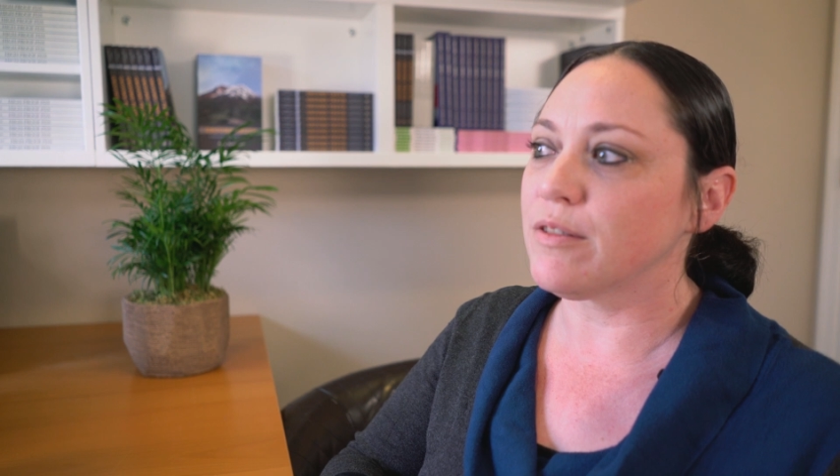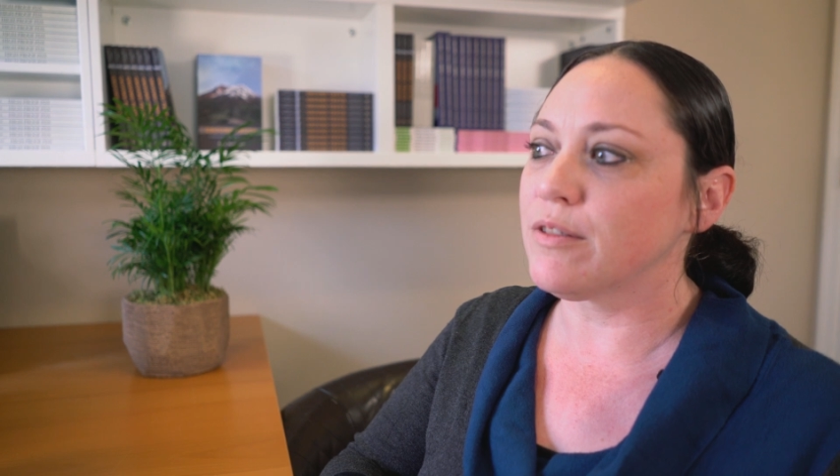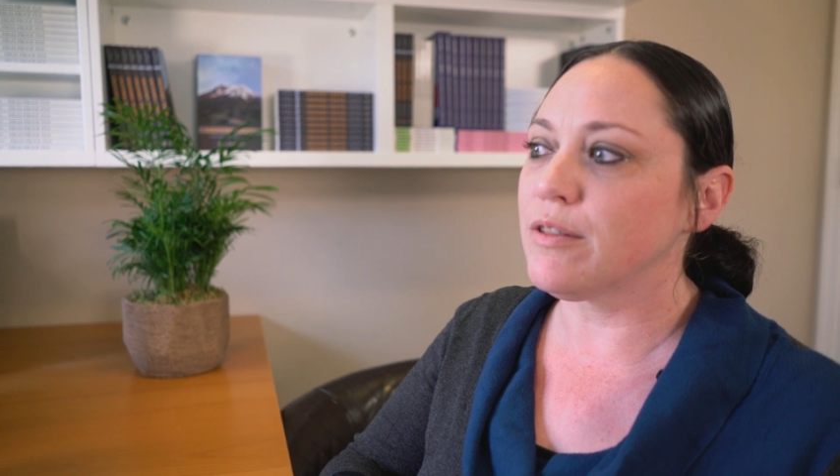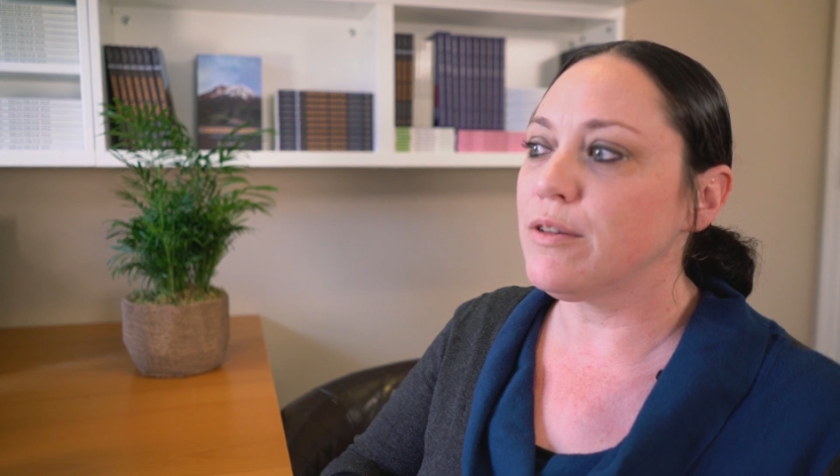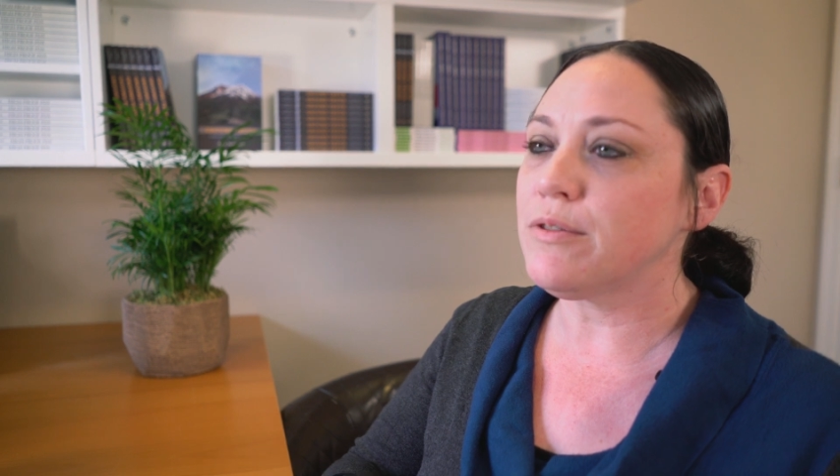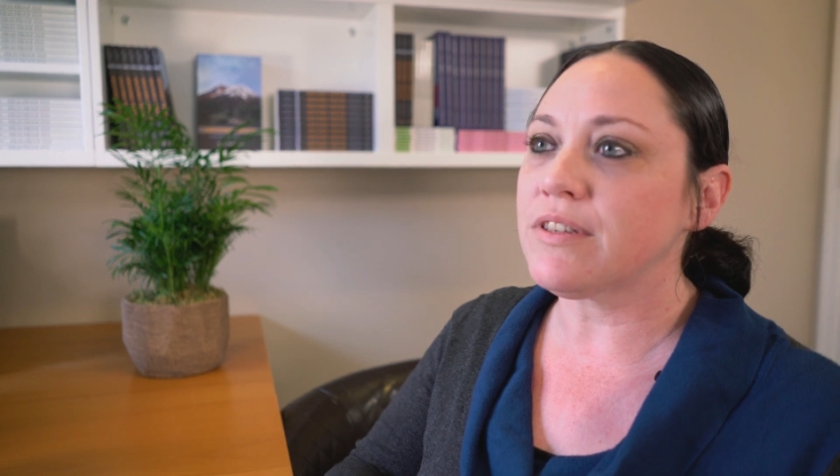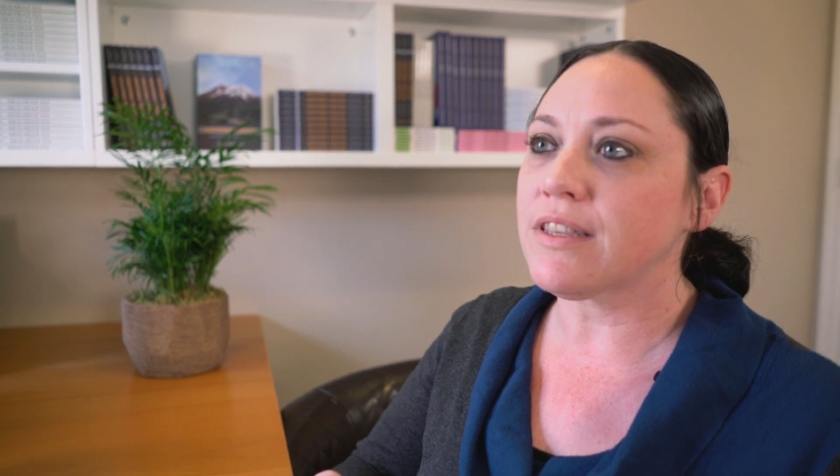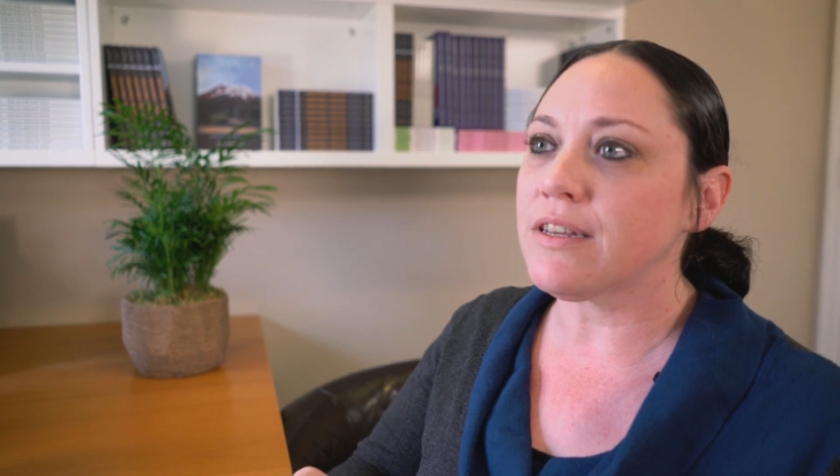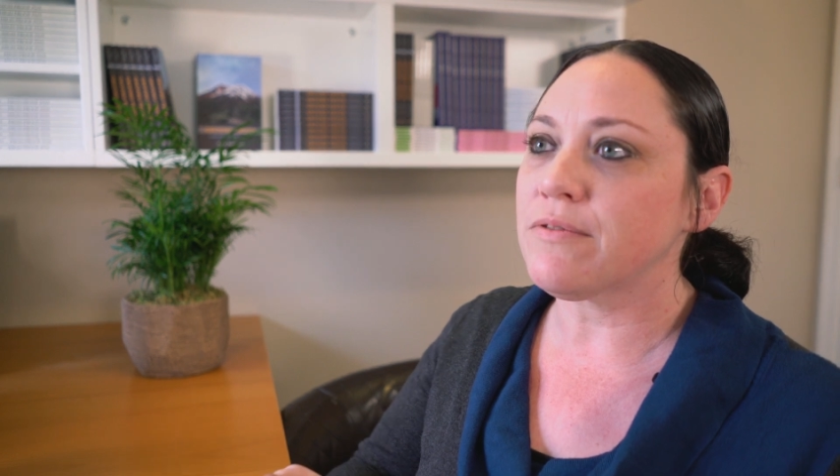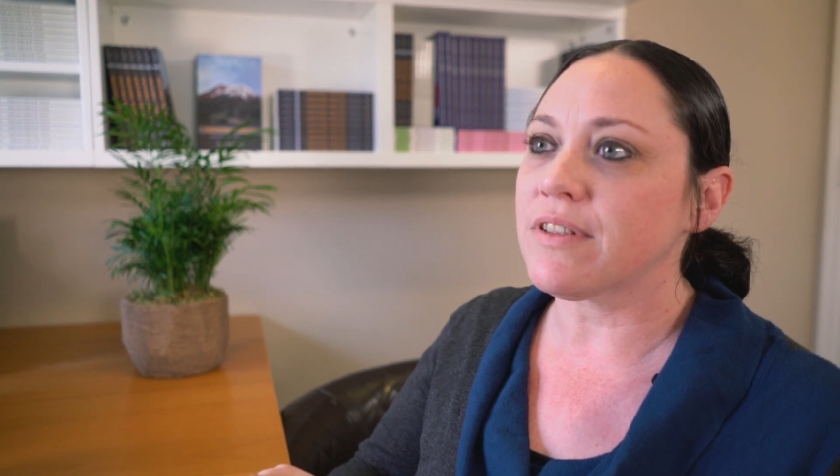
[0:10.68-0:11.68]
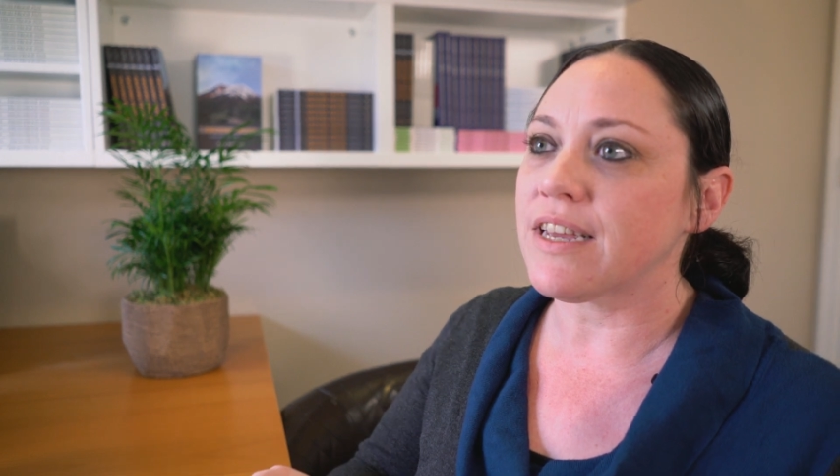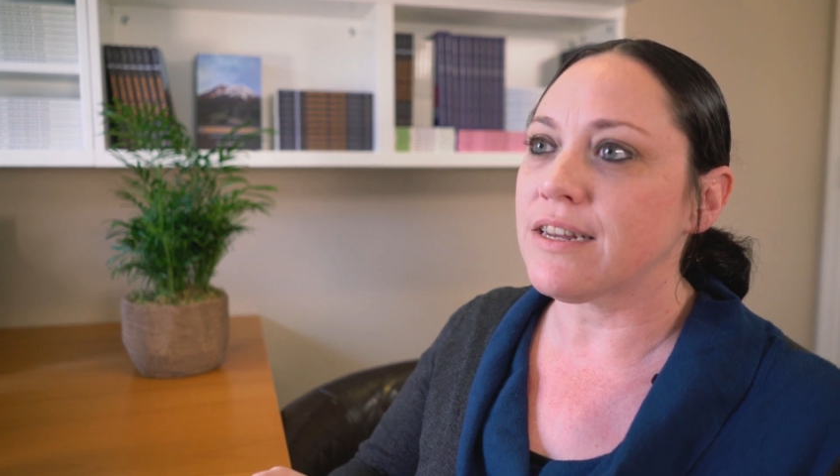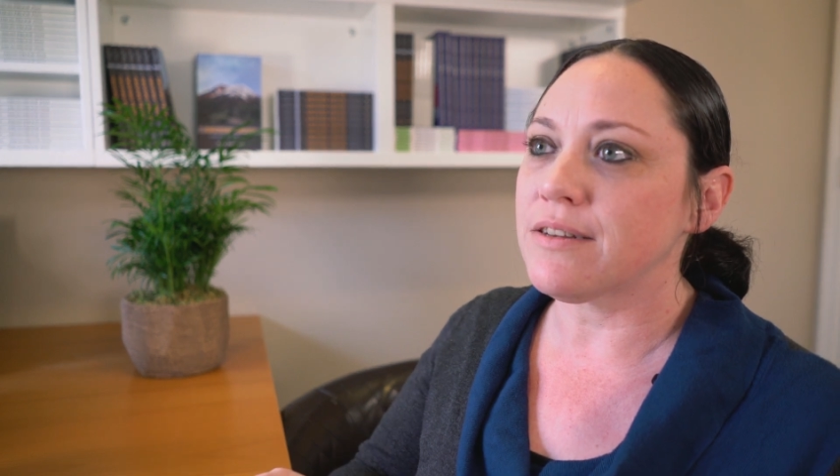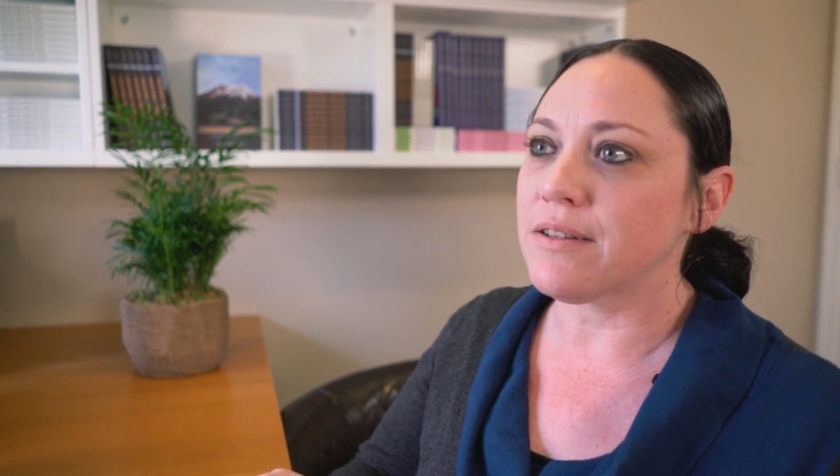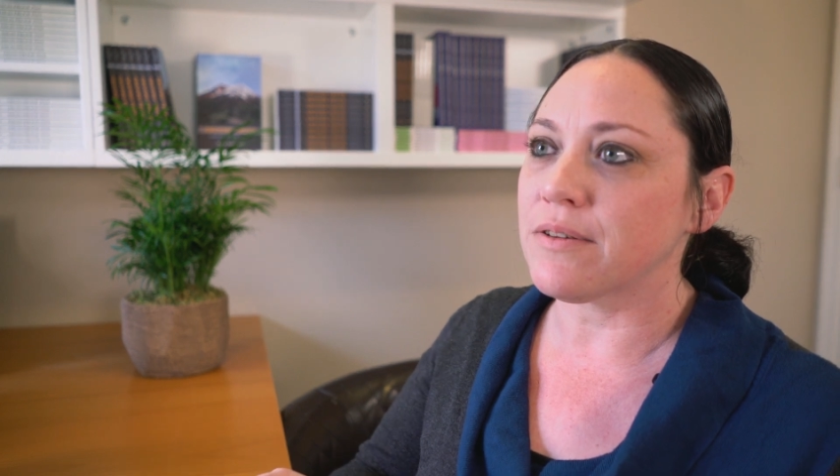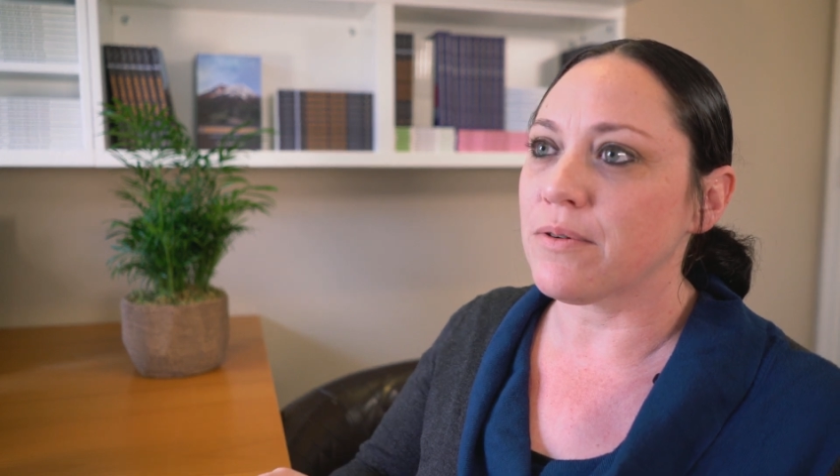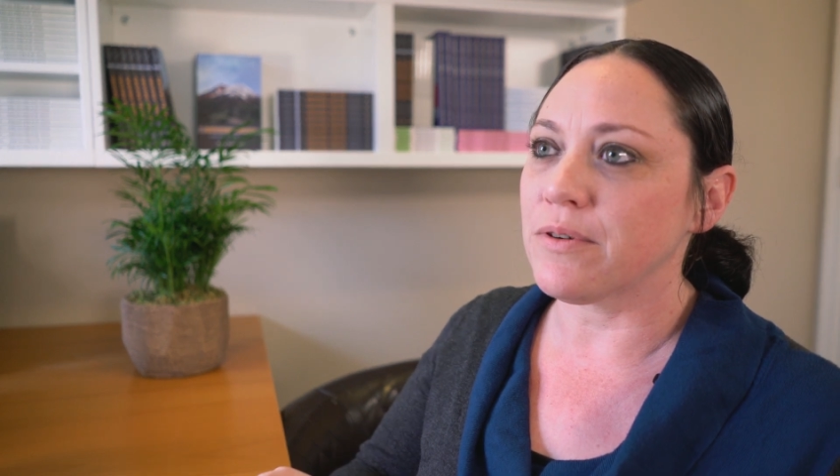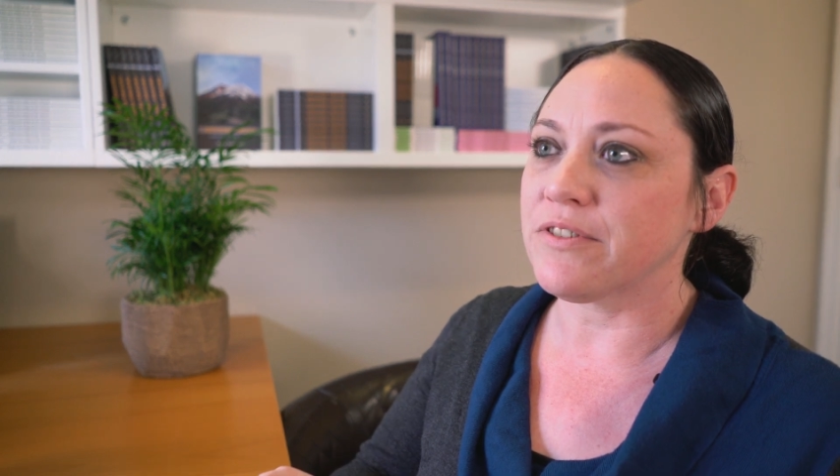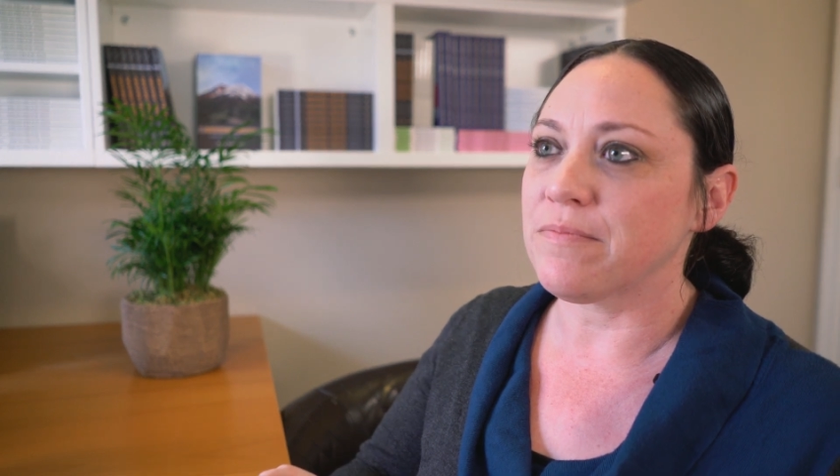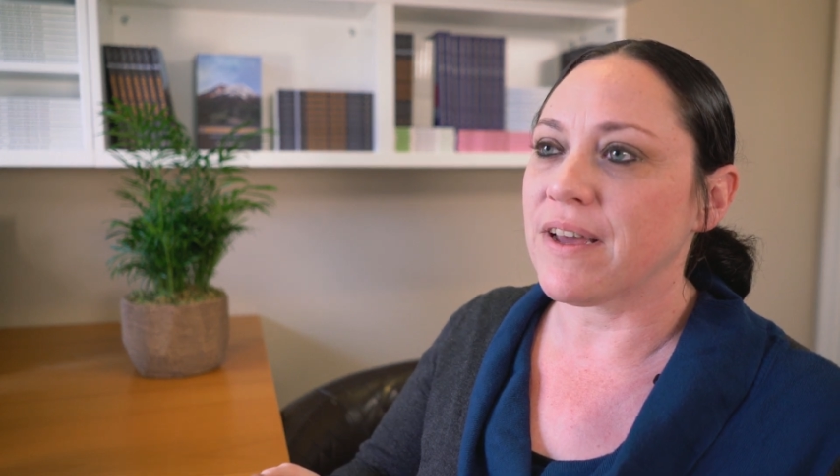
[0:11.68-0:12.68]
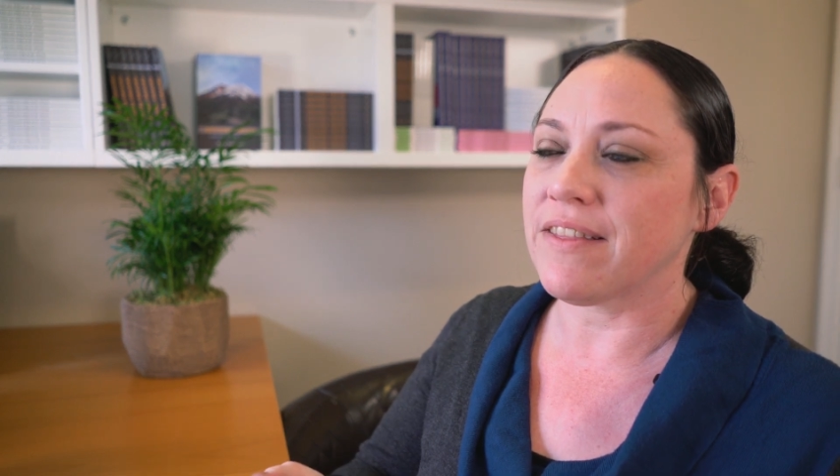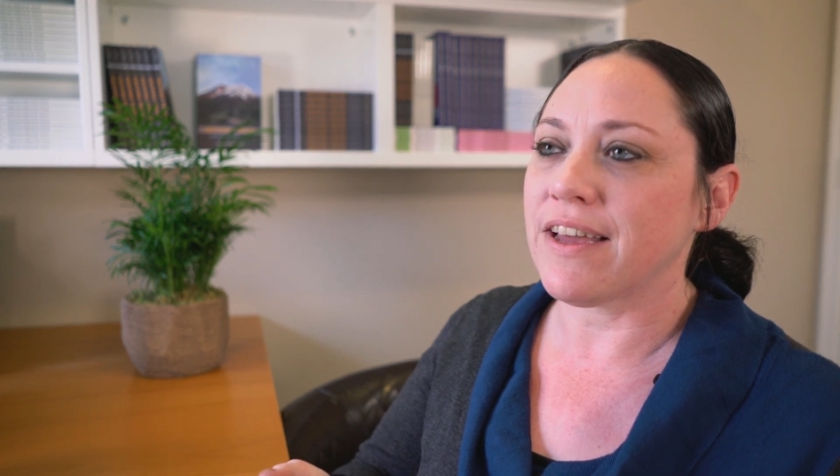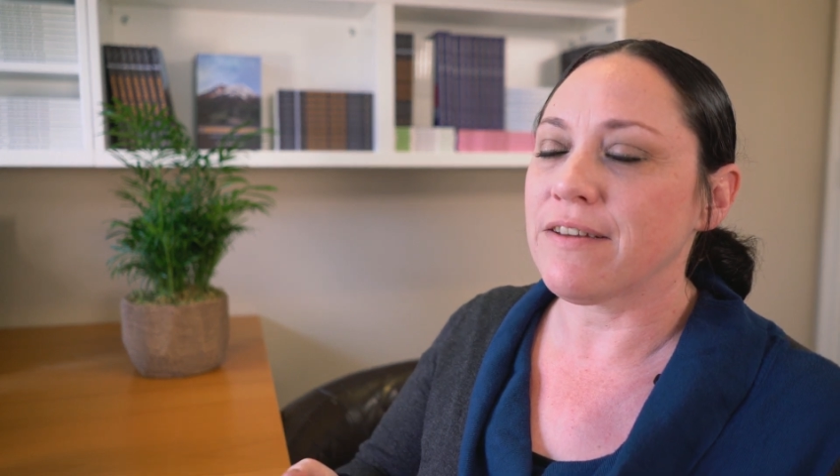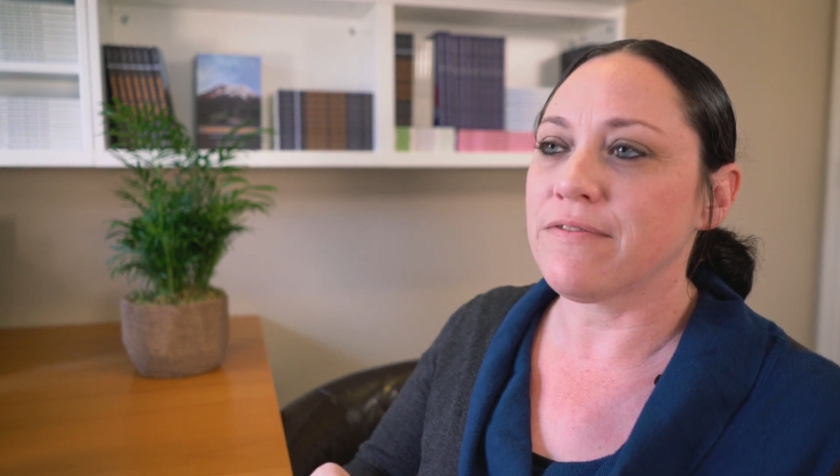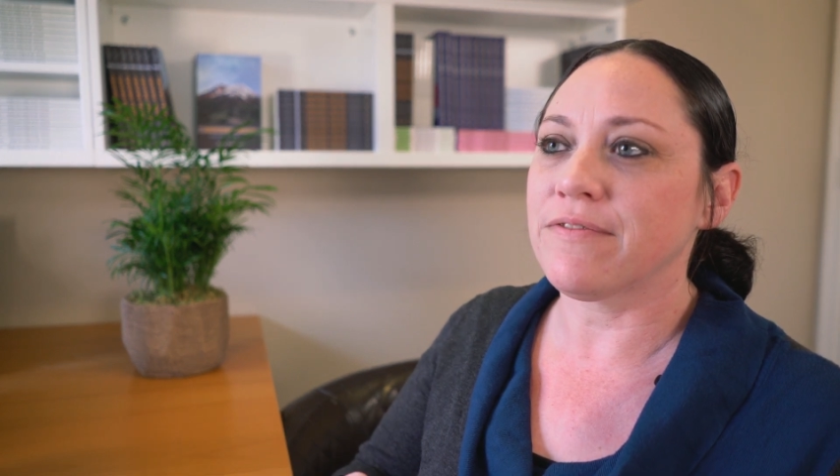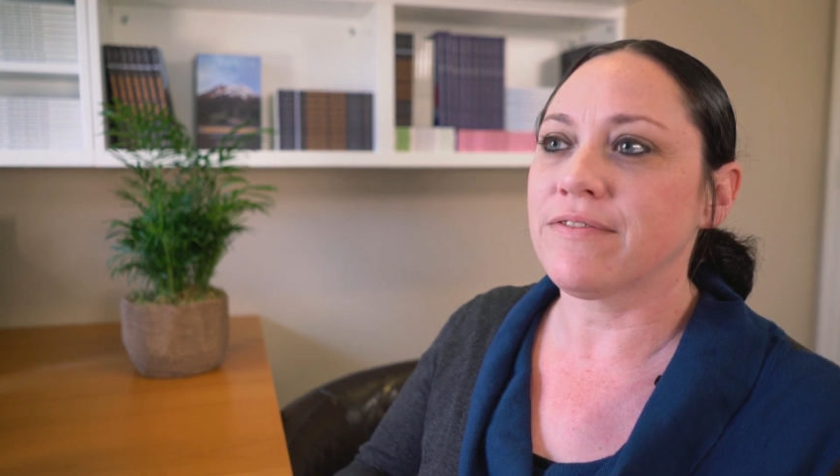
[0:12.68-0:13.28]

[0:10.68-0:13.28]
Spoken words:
loosely related to the course of my life,